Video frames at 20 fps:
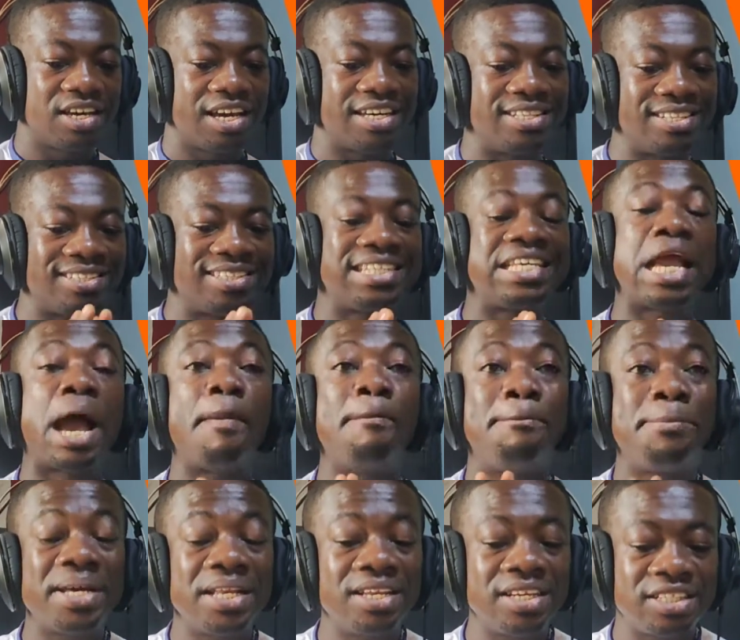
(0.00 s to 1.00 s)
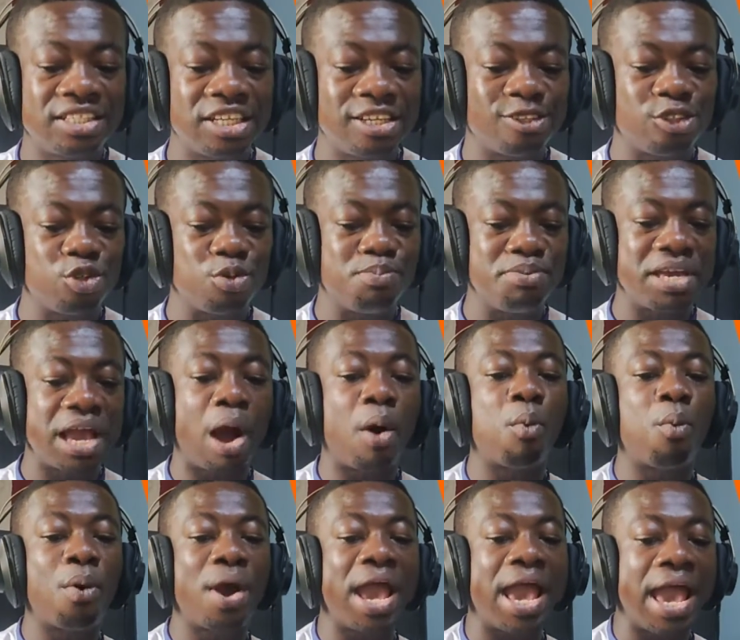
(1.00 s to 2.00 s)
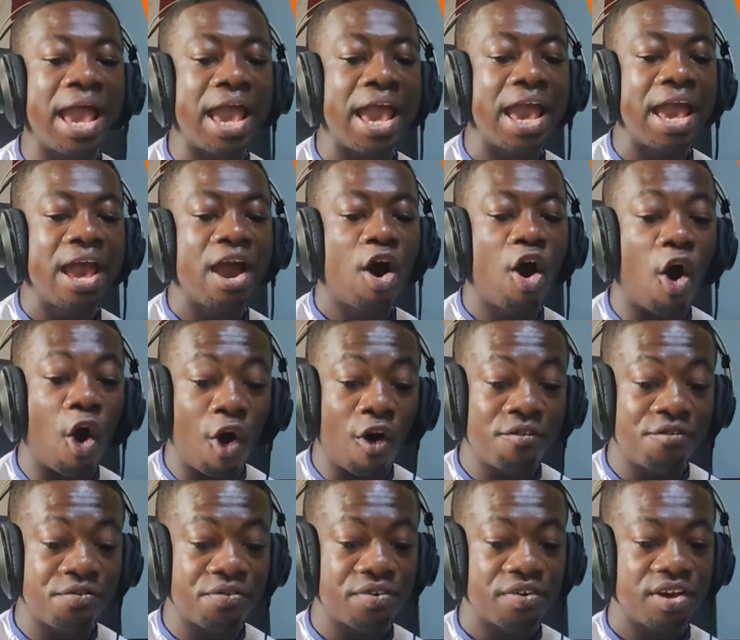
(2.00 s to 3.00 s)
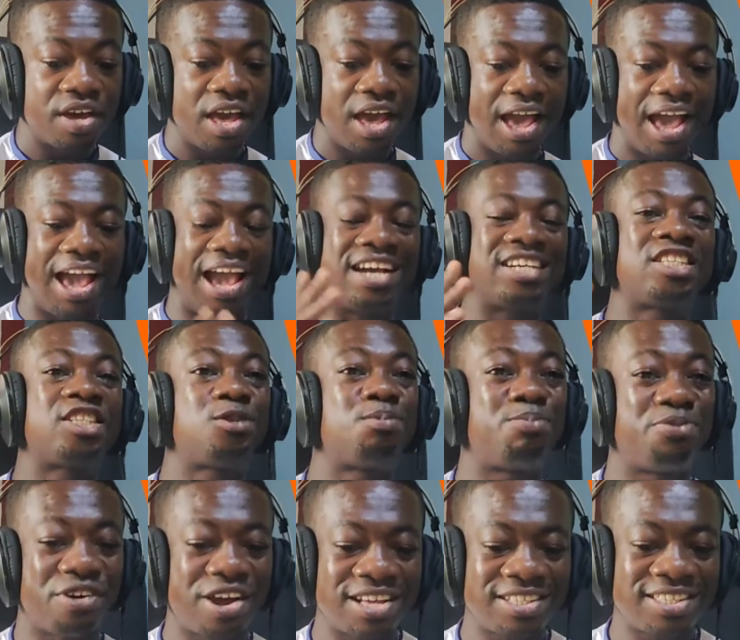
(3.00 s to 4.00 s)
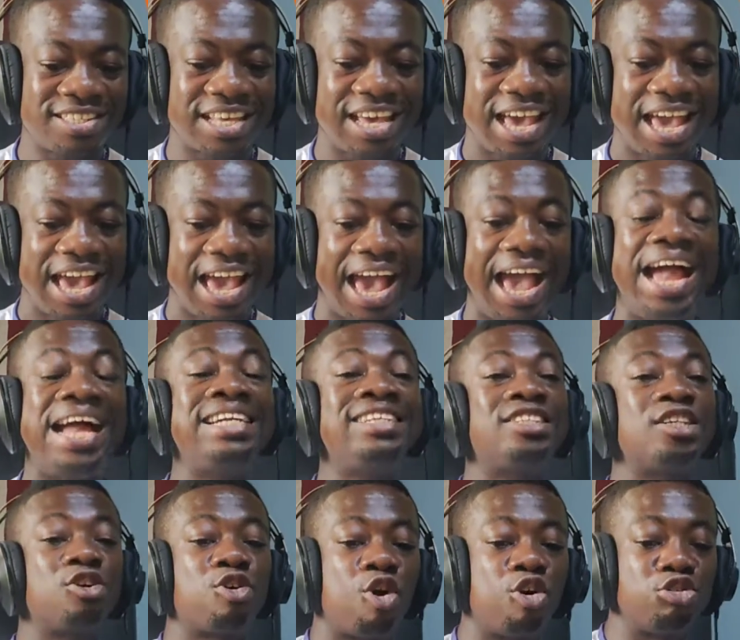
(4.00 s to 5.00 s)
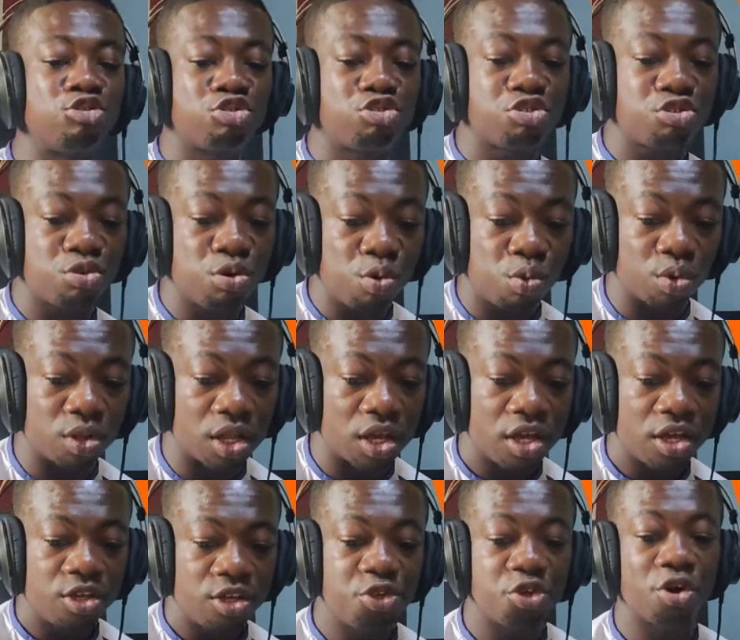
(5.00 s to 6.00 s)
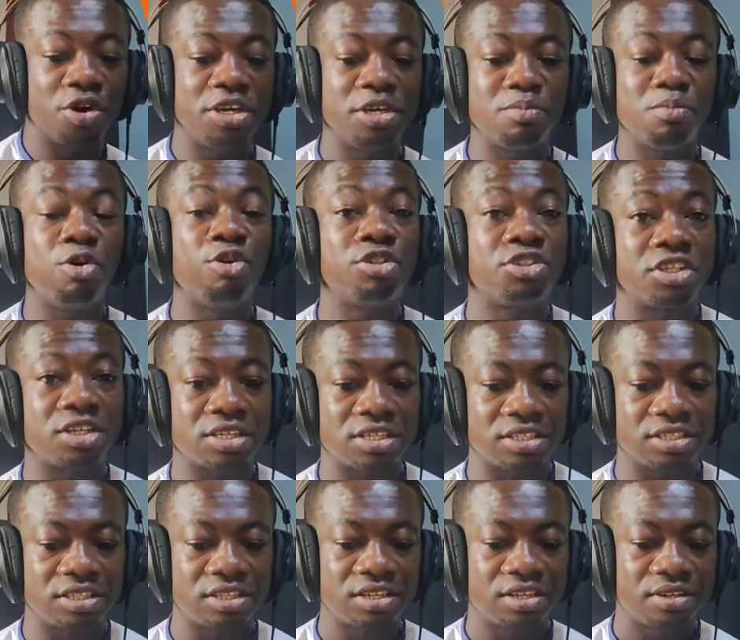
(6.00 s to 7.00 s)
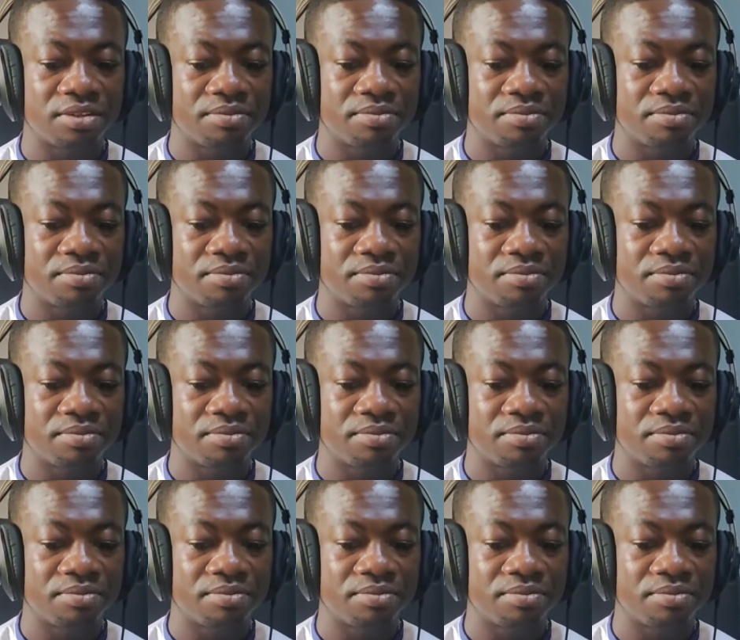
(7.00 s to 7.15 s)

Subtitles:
It is the ability to be aware of, express, and control your emotions.